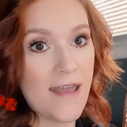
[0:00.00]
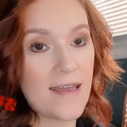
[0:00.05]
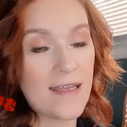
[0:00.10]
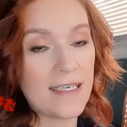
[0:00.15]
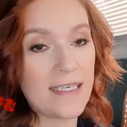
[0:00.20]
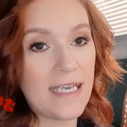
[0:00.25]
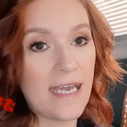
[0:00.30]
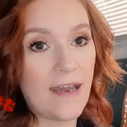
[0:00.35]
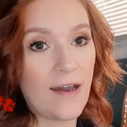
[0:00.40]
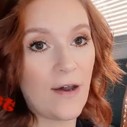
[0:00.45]

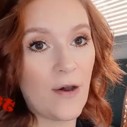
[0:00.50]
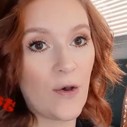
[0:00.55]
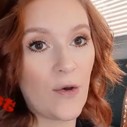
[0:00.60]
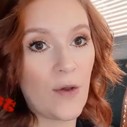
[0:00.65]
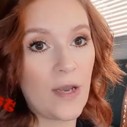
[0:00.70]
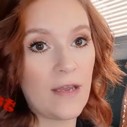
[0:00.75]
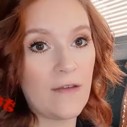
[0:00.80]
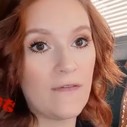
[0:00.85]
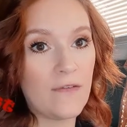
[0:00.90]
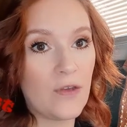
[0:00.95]
Now,
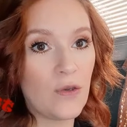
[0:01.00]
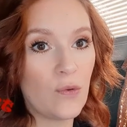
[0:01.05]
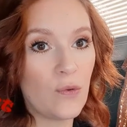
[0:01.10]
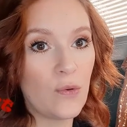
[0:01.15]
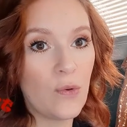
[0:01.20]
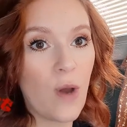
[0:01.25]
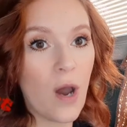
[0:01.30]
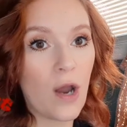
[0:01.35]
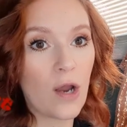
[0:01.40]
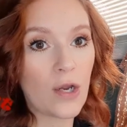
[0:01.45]
if
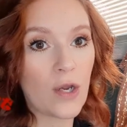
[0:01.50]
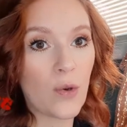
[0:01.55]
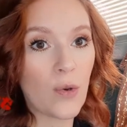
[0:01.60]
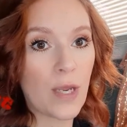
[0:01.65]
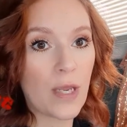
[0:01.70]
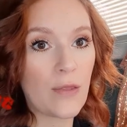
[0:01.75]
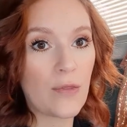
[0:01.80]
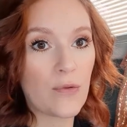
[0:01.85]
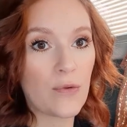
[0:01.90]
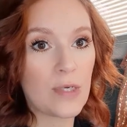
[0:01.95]
you are
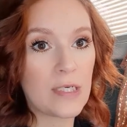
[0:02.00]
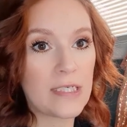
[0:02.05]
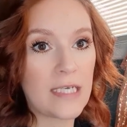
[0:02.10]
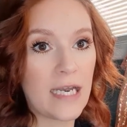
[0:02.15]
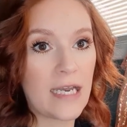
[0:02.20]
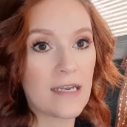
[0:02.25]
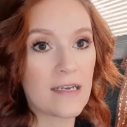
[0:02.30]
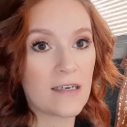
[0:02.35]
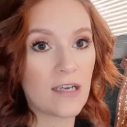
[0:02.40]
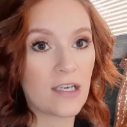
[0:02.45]
going through a
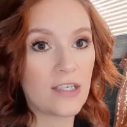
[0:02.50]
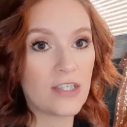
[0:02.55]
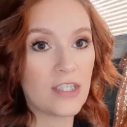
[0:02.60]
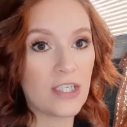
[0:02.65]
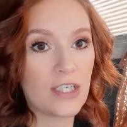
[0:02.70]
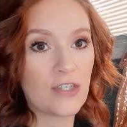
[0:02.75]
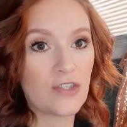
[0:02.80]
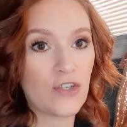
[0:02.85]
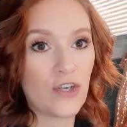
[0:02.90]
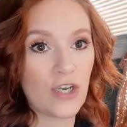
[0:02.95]

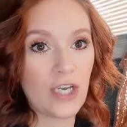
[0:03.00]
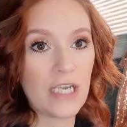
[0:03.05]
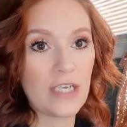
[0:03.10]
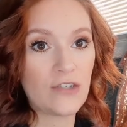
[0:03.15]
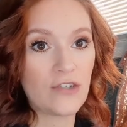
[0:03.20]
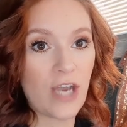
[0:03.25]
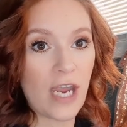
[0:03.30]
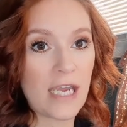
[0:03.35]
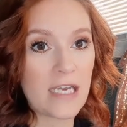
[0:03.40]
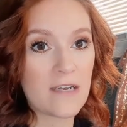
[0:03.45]
diagnostic journey
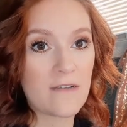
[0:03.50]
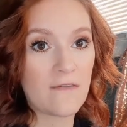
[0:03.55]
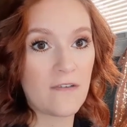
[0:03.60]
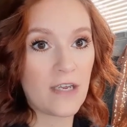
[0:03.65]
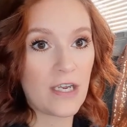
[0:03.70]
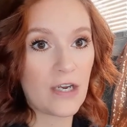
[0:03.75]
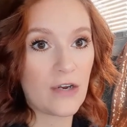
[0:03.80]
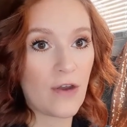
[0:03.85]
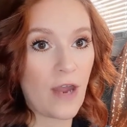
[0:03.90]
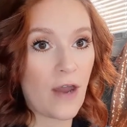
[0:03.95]
trying to
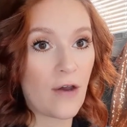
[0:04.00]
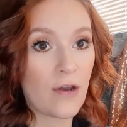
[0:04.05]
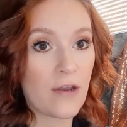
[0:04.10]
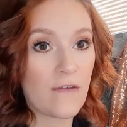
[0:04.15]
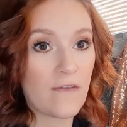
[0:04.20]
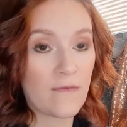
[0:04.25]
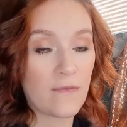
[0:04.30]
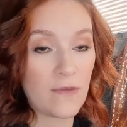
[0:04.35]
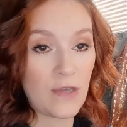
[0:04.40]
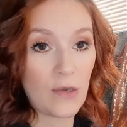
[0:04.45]
figure out
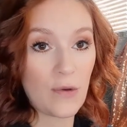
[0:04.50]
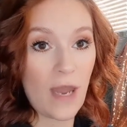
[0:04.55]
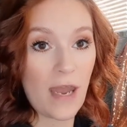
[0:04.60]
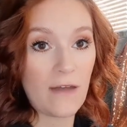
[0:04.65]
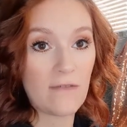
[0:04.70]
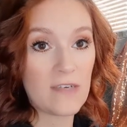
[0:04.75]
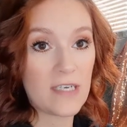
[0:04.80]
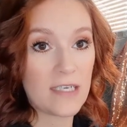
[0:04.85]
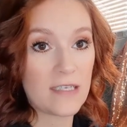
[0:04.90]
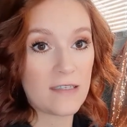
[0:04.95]
if you
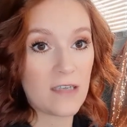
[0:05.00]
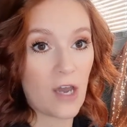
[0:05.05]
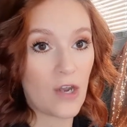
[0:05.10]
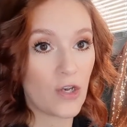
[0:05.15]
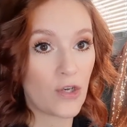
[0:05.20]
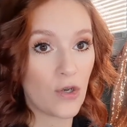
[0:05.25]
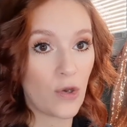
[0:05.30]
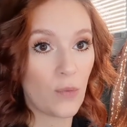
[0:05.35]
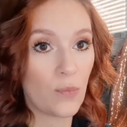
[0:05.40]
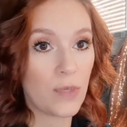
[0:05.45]
have
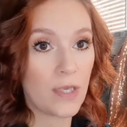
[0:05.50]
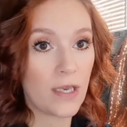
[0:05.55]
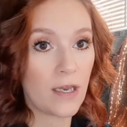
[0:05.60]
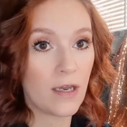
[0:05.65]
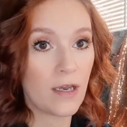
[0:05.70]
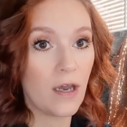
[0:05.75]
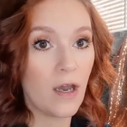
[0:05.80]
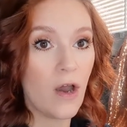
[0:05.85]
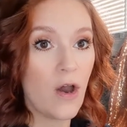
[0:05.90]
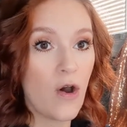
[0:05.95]

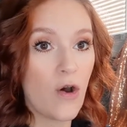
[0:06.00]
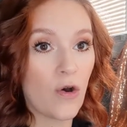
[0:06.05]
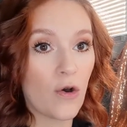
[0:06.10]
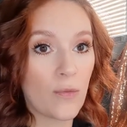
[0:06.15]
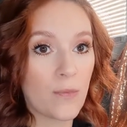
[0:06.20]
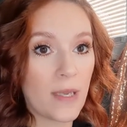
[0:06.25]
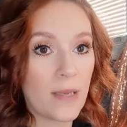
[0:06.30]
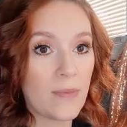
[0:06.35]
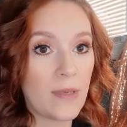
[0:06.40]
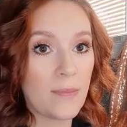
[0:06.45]
dysautonomia
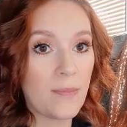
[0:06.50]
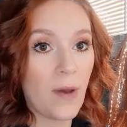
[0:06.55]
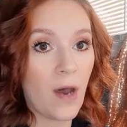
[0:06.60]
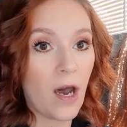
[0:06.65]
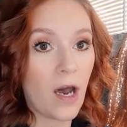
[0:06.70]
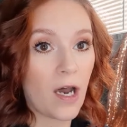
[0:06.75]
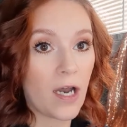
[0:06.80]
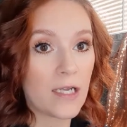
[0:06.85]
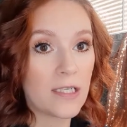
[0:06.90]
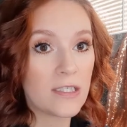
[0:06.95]
or maybe
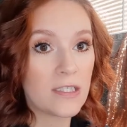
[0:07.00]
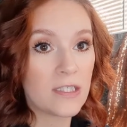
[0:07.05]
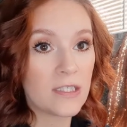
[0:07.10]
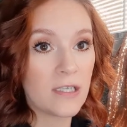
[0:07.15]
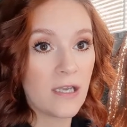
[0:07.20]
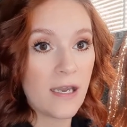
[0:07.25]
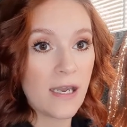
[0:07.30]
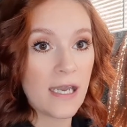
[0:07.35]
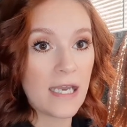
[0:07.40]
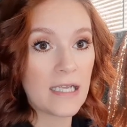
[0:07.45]
POTS,
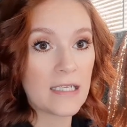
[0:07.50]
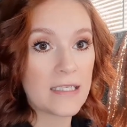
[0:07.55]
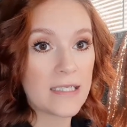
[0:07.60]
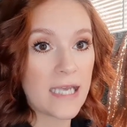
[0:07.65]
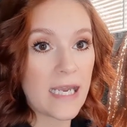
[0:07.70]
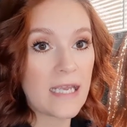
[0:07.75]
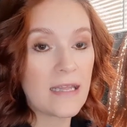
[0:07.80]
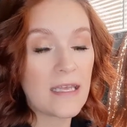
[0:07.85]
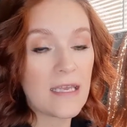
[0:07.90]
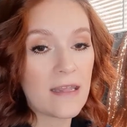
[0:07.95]
it's
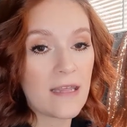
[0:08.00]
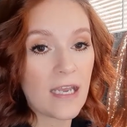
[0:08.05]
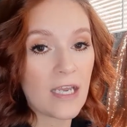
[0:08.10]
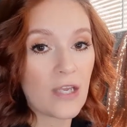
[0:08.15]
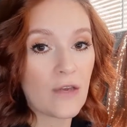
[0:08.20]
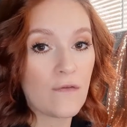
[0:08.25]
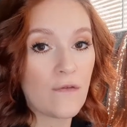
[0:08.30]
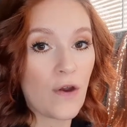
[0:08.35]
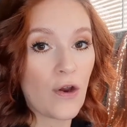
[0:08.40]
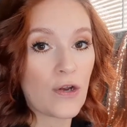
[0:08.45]
likely that
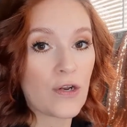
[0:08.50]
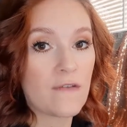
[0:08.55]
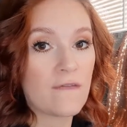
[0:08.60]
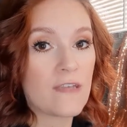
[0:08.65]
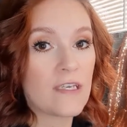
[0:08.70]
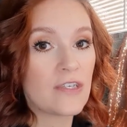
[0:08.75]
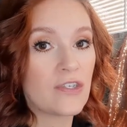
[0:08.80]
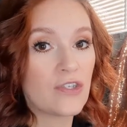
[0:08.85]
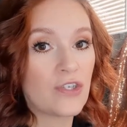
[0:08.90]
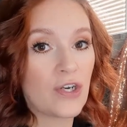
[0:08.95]
you've heard of
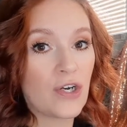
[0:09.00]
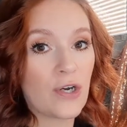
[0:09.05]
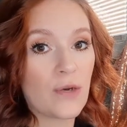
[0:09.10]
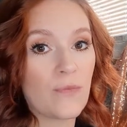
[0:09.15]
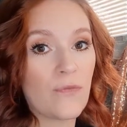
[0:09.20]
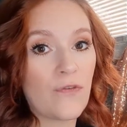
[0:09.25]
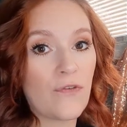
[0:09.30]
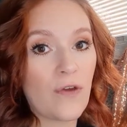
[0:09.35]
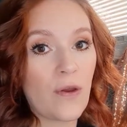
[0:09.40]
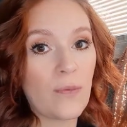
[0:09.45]
this
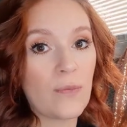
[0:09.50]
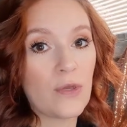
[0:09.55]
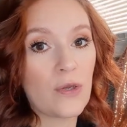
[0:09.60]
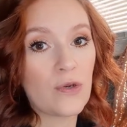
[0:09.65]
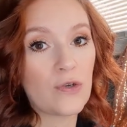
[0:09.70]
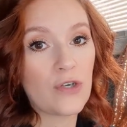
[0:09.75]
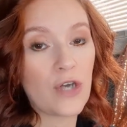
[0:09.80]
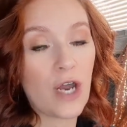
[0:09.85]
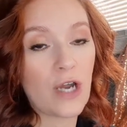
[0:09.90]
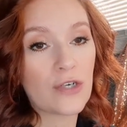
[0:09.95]
term from
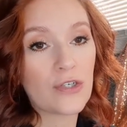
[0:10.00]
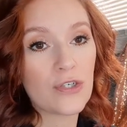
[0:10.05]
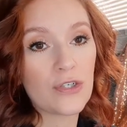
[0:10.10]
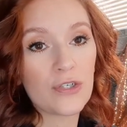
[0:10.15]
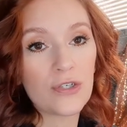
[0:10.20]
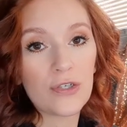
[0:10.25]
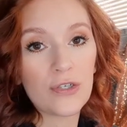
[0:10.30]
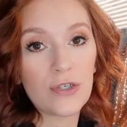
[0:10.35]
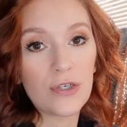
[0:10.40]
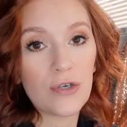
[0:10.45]
your
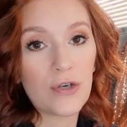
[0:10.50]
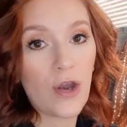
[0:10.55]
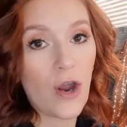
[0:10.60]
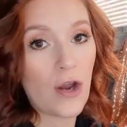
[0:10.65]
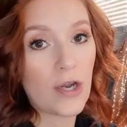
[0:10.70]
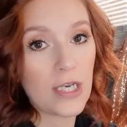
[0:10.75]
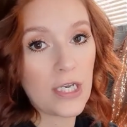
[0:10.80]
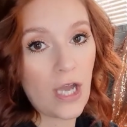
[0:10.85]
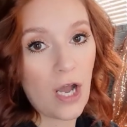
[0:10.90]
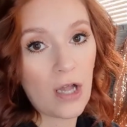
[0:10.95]
doctor, your
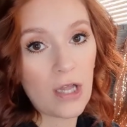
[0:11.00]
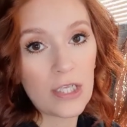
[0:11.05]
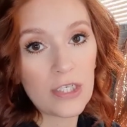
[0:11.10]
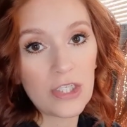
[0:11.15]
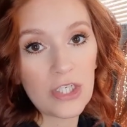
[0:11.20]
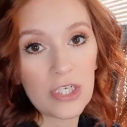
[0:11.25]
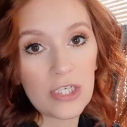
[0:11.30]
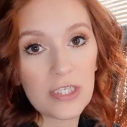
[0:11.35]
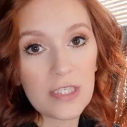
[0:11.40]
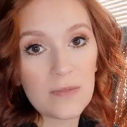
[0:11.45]

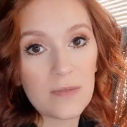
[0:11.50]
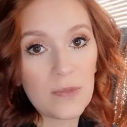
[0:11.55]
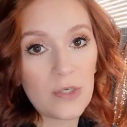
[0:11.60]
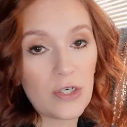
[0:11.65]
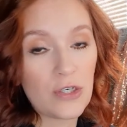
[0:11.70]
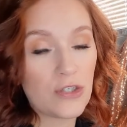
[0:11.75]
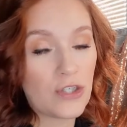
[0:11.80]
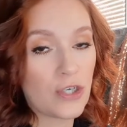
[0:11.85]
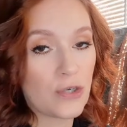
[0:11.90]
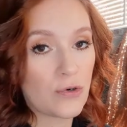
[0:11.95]
cardiologist,
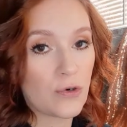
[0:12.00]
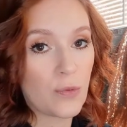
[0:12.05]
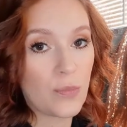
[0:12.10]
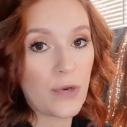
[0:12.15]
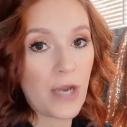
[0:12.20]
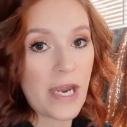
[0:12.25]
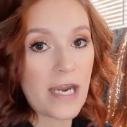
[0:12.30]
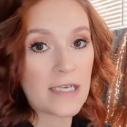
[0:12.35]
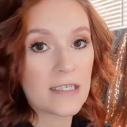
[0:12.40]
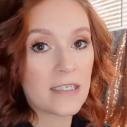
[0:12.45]
your general
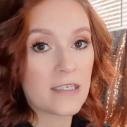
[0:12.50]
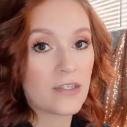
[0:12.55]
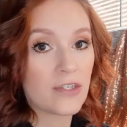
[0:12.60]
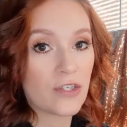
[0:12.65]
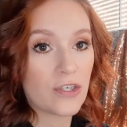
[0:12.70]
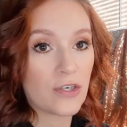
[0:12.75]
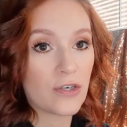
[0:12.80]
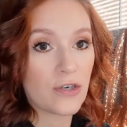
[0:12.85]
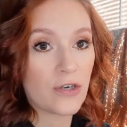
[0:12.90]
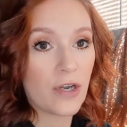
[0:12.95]

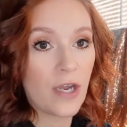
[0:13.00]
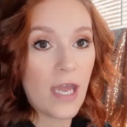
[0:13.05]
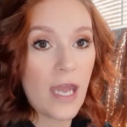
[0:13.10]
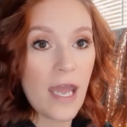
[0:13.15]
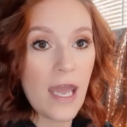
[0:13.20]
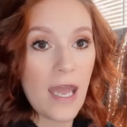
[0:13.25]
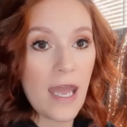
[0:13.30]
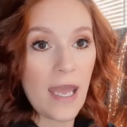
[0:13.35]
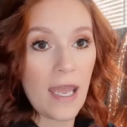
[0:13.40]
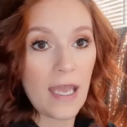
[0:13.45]
practitioner,
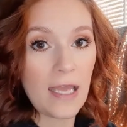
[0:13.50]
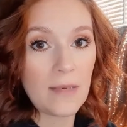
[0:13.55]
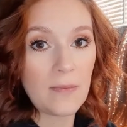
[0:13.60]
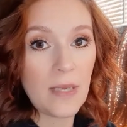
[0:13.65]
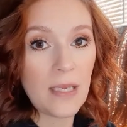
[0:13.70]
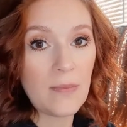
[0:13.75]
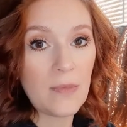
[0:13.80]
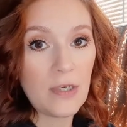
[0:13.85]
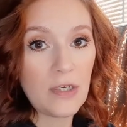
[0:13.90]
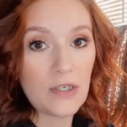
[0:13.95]
and
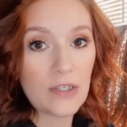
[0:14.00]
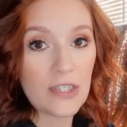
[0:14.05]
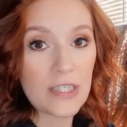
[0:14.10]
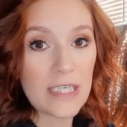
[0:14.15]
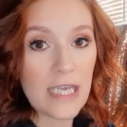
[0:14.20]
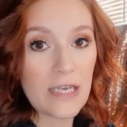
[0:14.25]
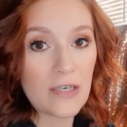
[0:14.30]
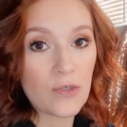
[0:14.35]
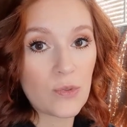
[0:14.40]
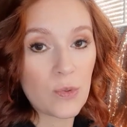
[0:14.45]
maybe you're
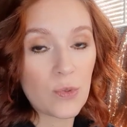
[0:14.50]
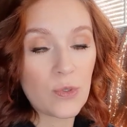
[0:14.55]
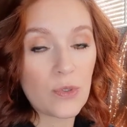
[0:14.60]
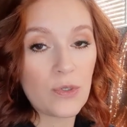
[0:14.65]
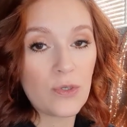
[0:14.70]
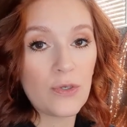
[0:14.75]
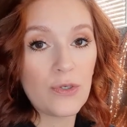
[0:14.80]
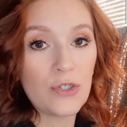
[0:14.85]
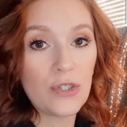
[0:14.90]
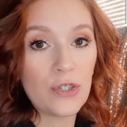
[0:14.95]

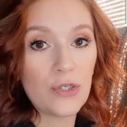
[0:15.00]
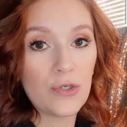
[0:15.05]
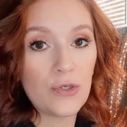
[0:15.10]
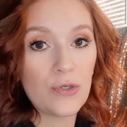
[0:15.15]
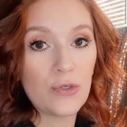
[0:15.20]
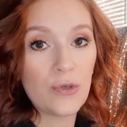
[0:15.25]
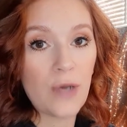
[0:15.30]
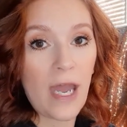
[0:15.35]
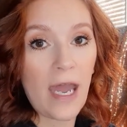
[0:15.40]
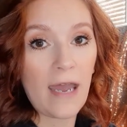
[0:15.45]
scheduled
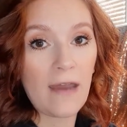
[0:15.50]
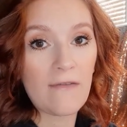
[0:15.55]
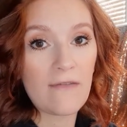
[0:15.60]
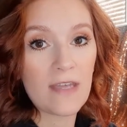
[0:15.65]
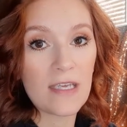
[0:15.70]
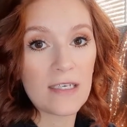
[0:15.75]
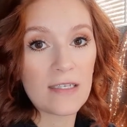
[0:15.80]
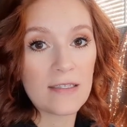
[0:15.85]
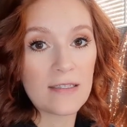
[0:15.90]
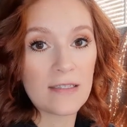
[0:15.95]
to have
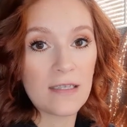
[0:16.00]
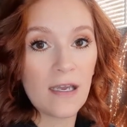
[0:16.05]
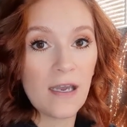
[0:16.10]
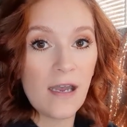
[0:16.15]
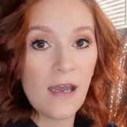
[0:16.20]
this